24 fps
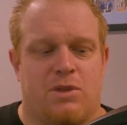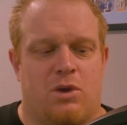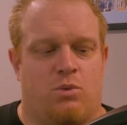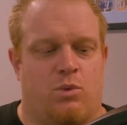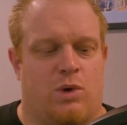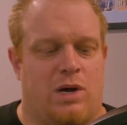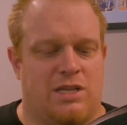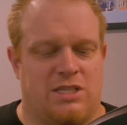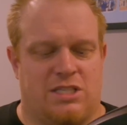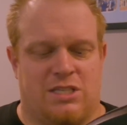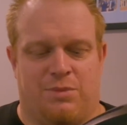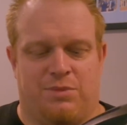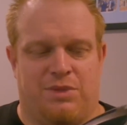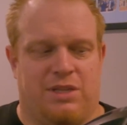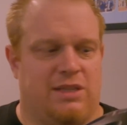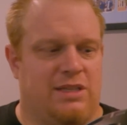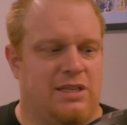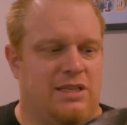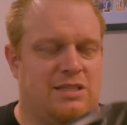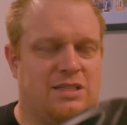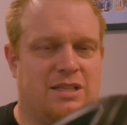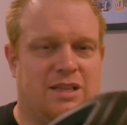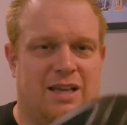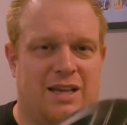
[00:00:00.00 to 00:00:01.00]
want something
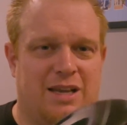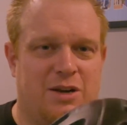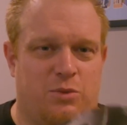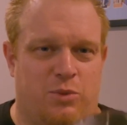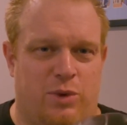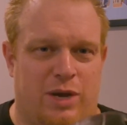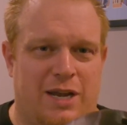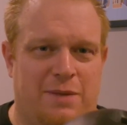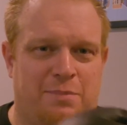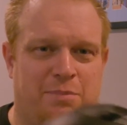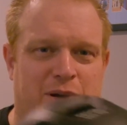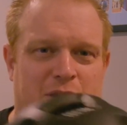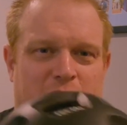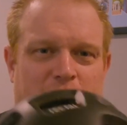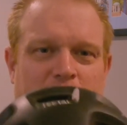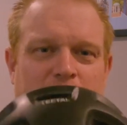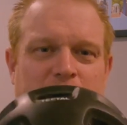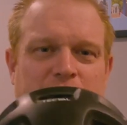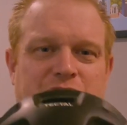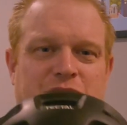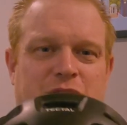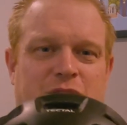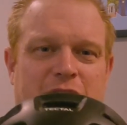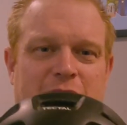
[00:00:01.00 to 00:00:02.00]
that's lightweight, but
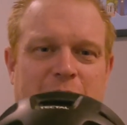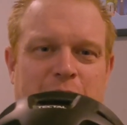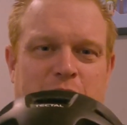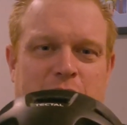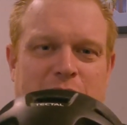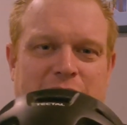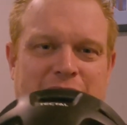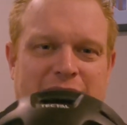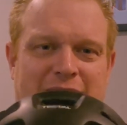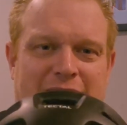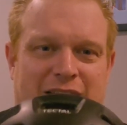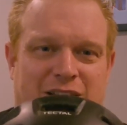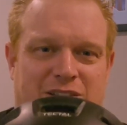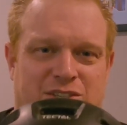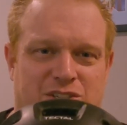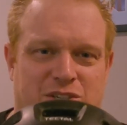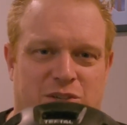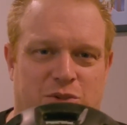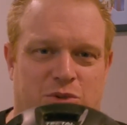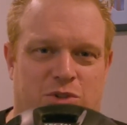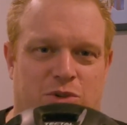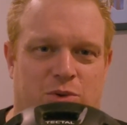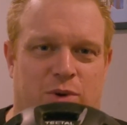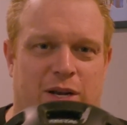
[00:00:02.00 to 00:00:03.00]
also that protects
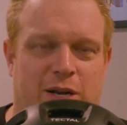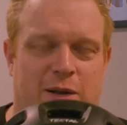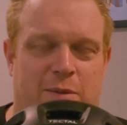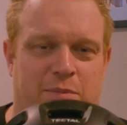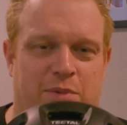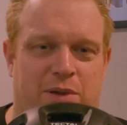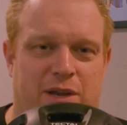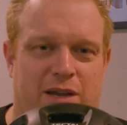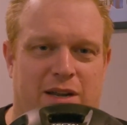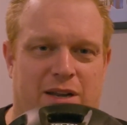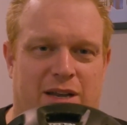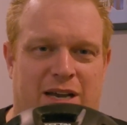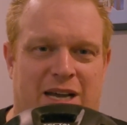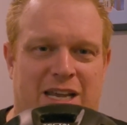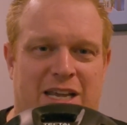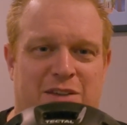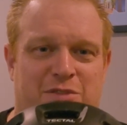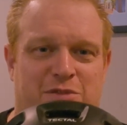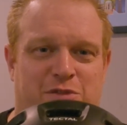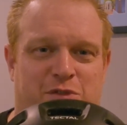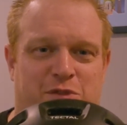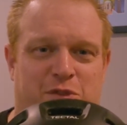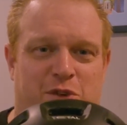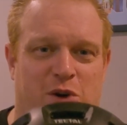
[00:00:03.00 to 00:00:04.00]
you quite a bit. I
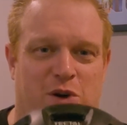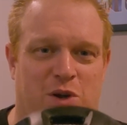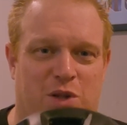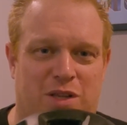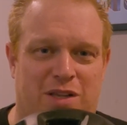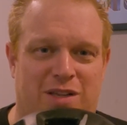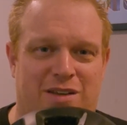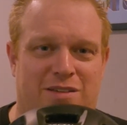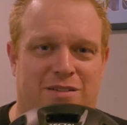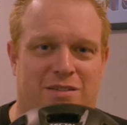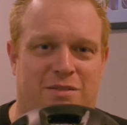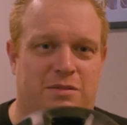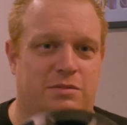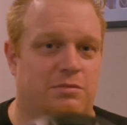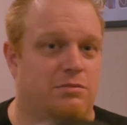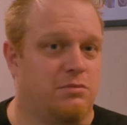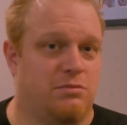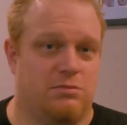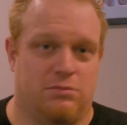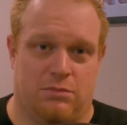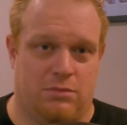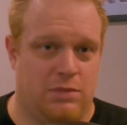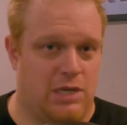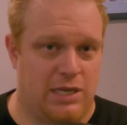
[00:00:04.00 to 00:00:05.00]
have fallen
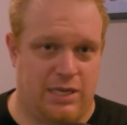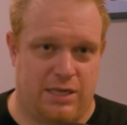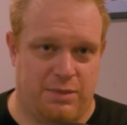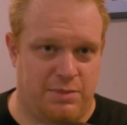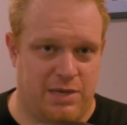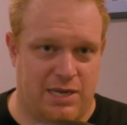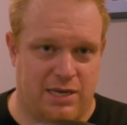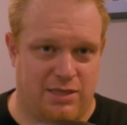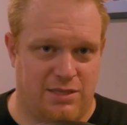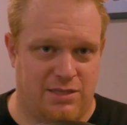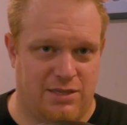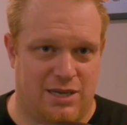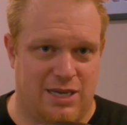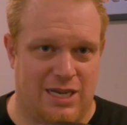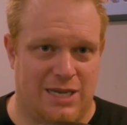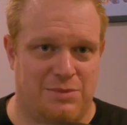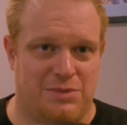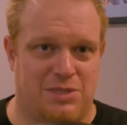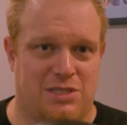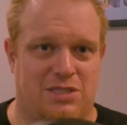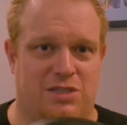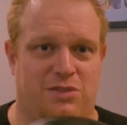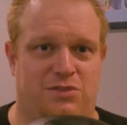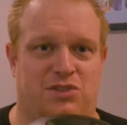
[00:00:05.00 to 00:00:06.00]
many, many
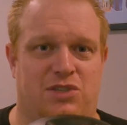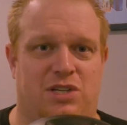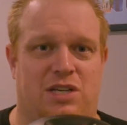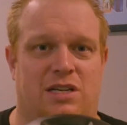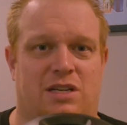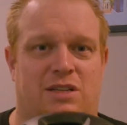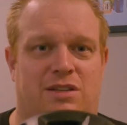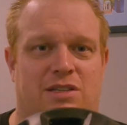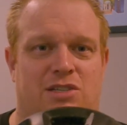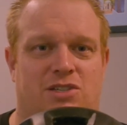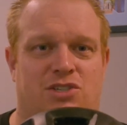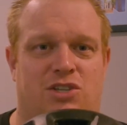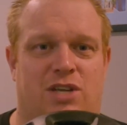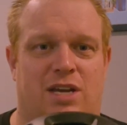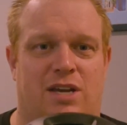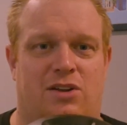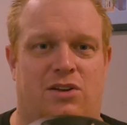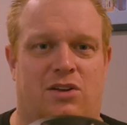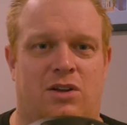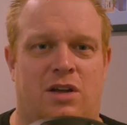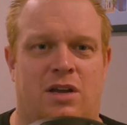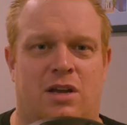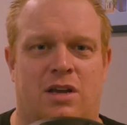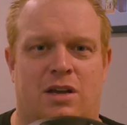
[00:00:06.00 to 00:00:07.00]
times, as you've seen on this
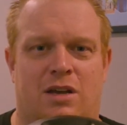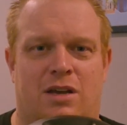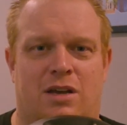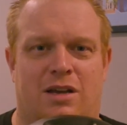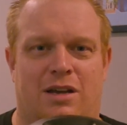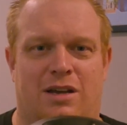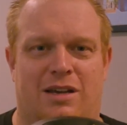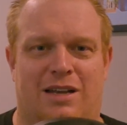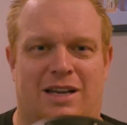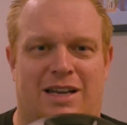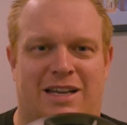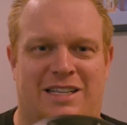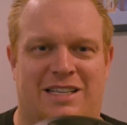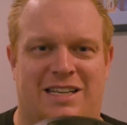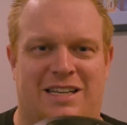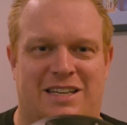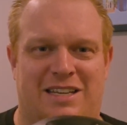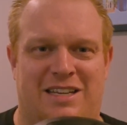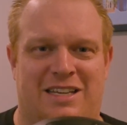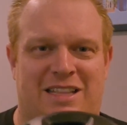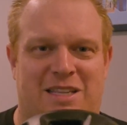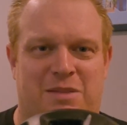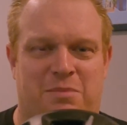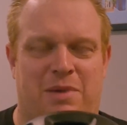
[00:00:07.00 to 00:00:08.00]
channel, and I tend
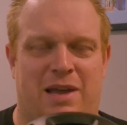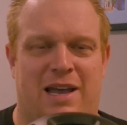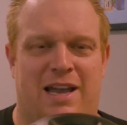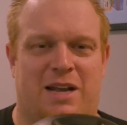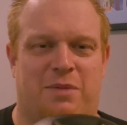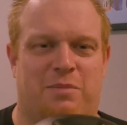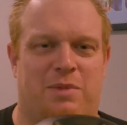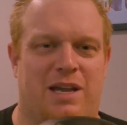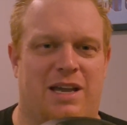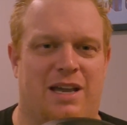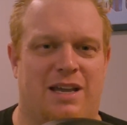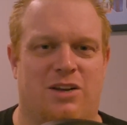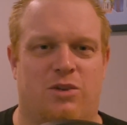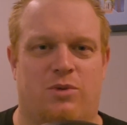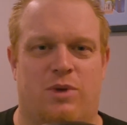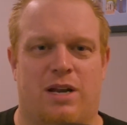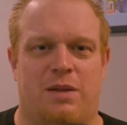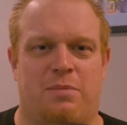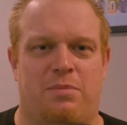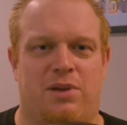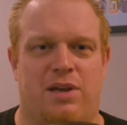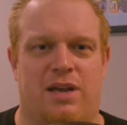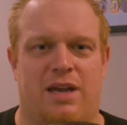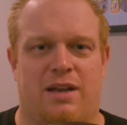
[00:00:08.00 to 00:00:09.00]
to hit the back of my head
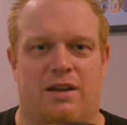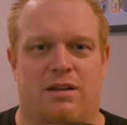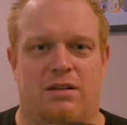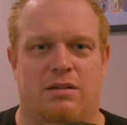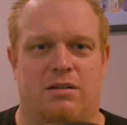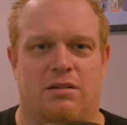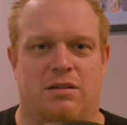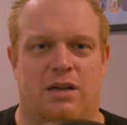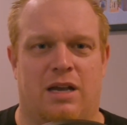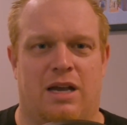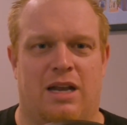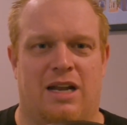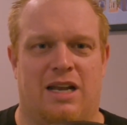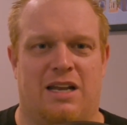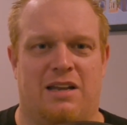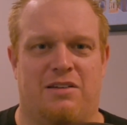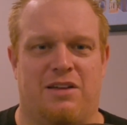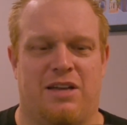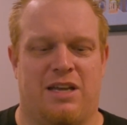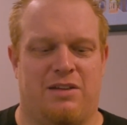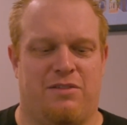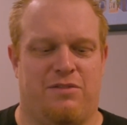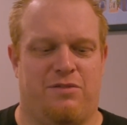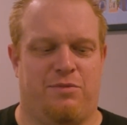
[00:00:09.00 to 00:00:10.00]
quite a bit. And
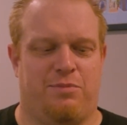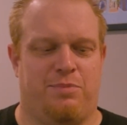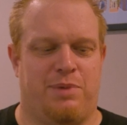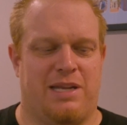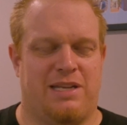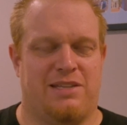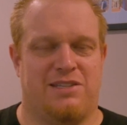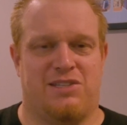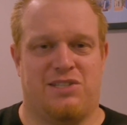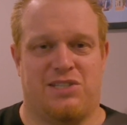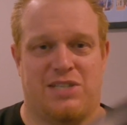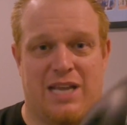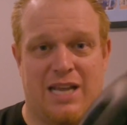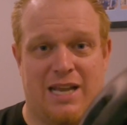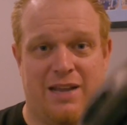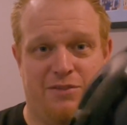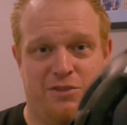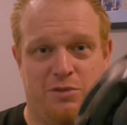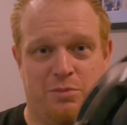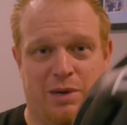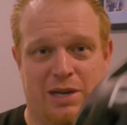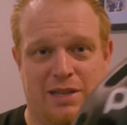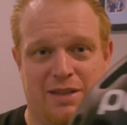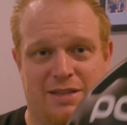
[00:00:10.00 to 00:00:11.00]
I have been
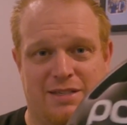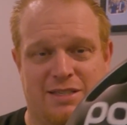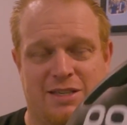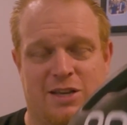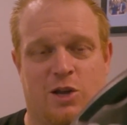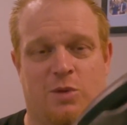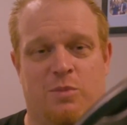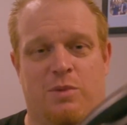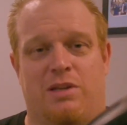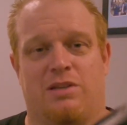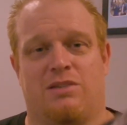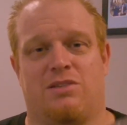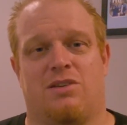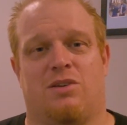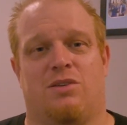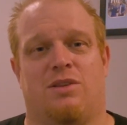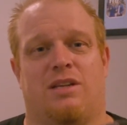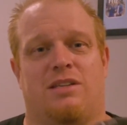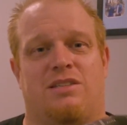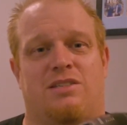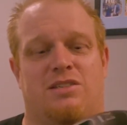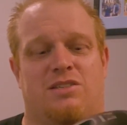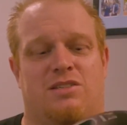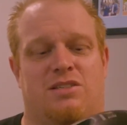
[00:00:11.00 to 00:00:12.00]
saved by this helmet. So
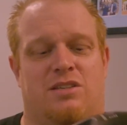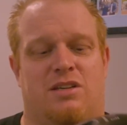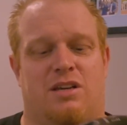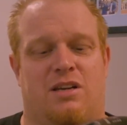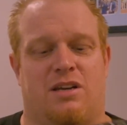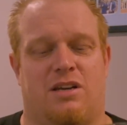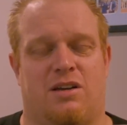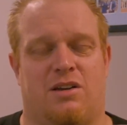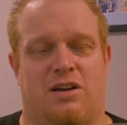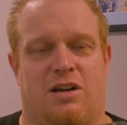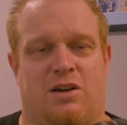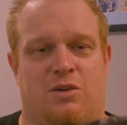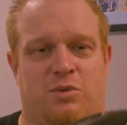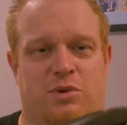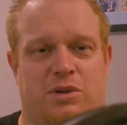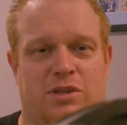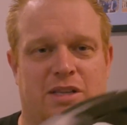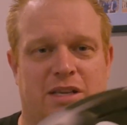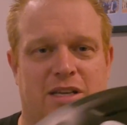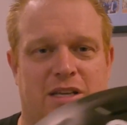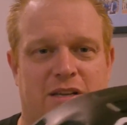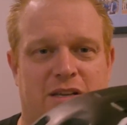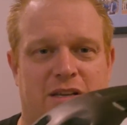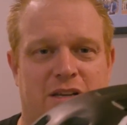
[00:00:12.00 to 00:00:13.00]
this is a
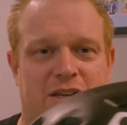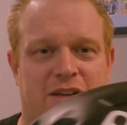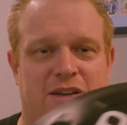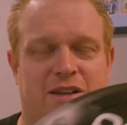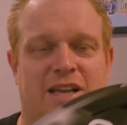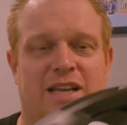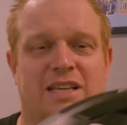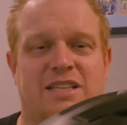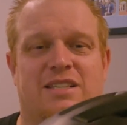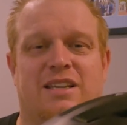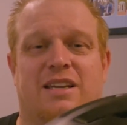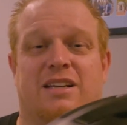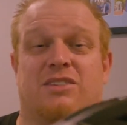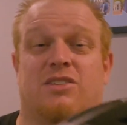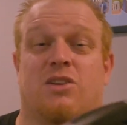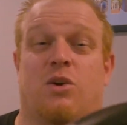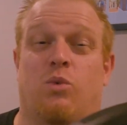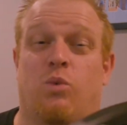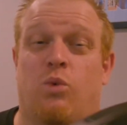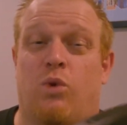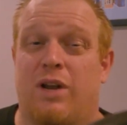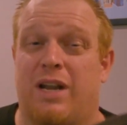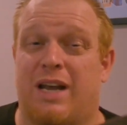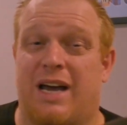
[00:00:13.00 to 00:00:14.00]
really nice thing.
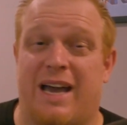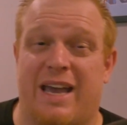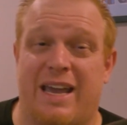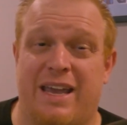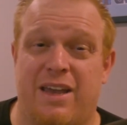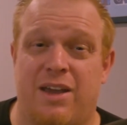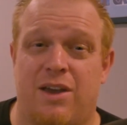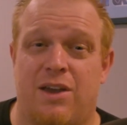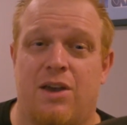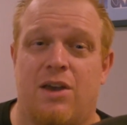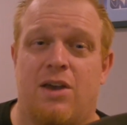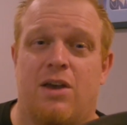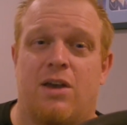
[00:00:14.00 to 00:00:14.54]
So would I